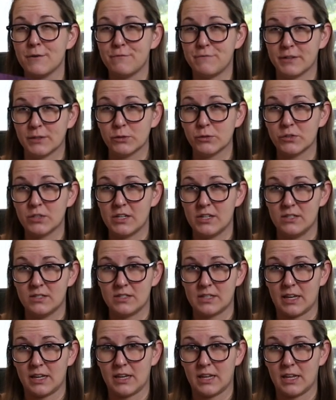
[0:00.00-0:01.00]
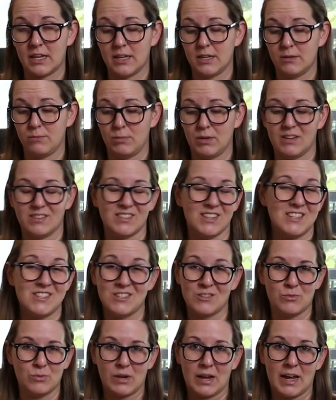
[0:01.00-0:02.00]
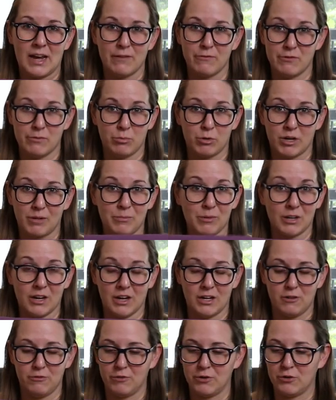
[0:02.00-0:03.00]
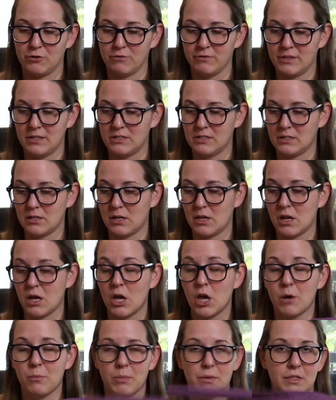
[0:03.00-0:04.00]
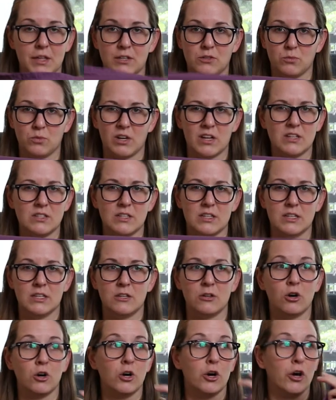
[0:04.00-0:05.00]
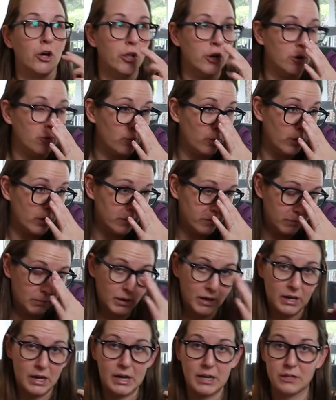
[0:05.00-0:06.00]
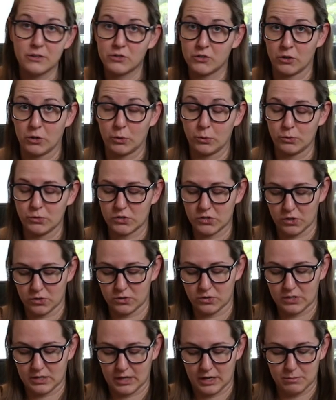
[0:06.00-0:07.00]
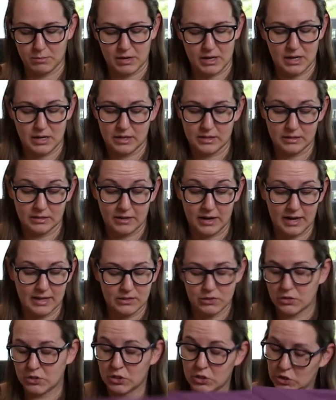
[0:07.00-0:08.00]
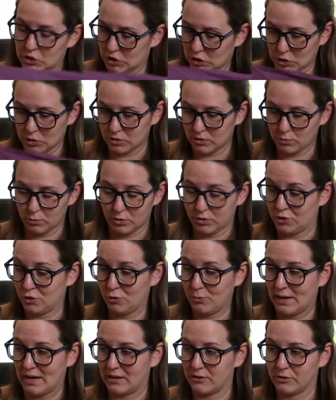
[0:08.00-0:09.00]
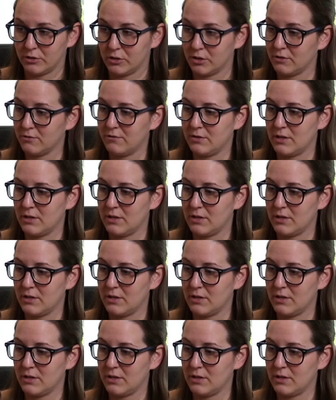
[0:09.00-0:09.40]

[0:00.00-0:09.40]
felt inside again because I don't have the proper kind of interfacing, but that's what I did on one of my circle skirts that I made in the last skirt with no pattern